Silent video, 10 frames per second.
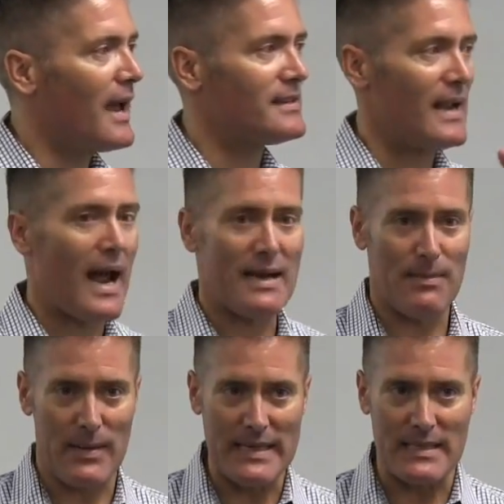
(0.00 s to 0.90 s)
as the
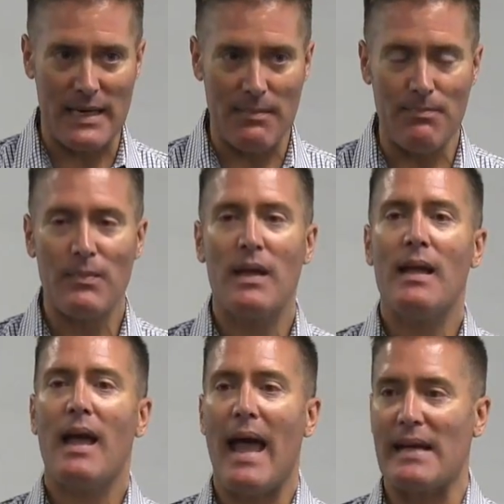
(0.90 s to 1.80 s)
IEP team
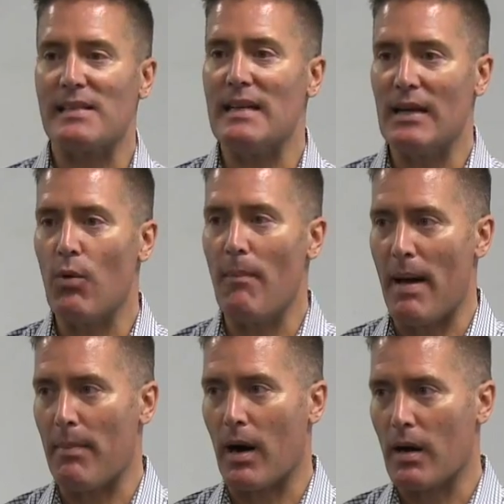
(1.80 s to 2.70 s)
as an equal
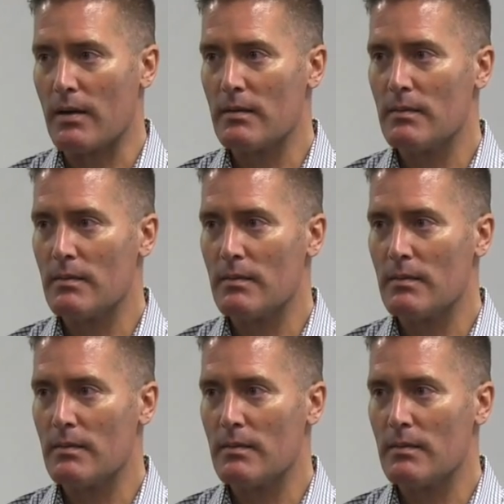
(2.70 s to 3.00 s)
member.